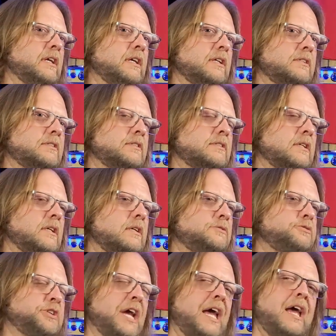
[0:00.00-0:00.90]
It's
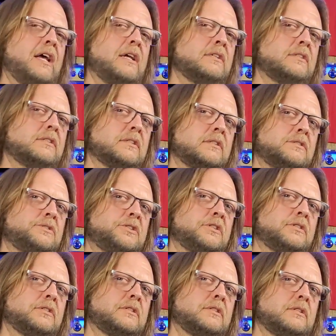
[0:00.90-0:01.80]
jazz. It's
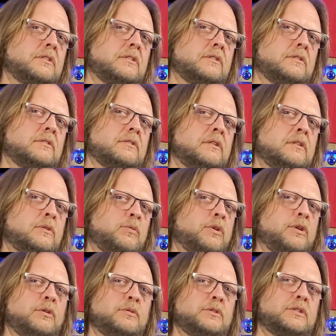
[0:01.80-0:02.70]
just
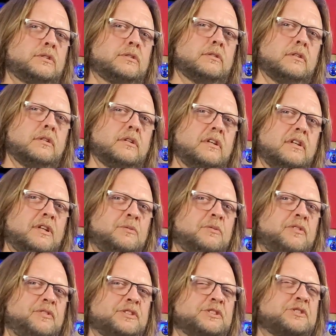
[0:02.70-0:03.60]
roots.
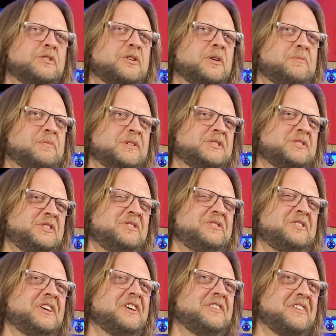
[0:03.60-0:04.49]
If you screw up in the
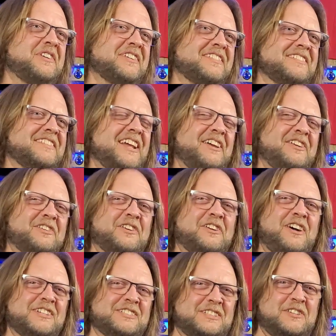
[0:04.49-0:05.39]
studio, you're
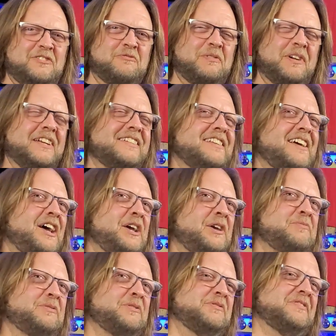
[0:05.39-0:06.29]
costing everybody
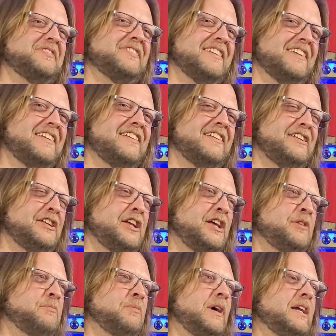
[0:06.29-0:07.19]
time
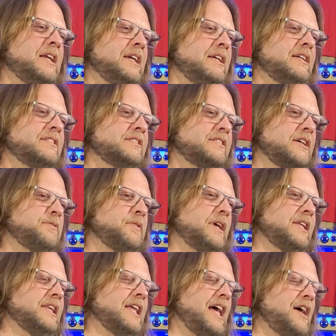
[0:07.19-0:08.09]
and money and stuff
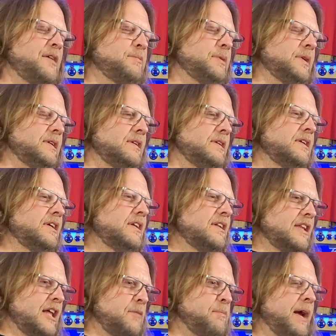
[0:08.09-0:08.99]
like that. But
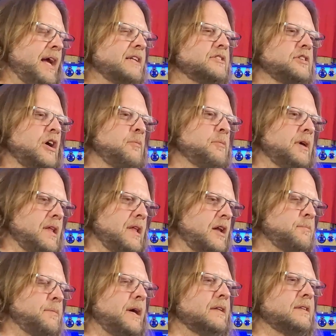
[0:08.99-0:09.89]
that band taught me a lot
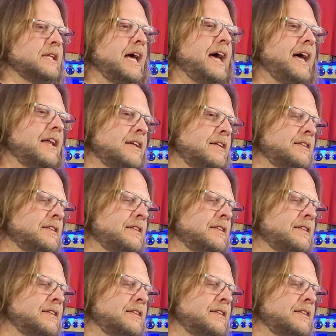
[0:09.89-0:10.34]
about that.